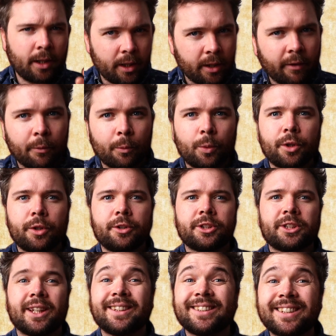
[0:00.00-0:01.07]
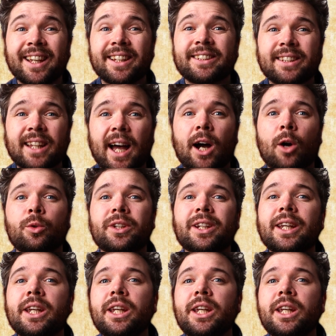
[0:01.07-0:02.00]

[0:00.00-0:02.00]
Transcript: In other words, test out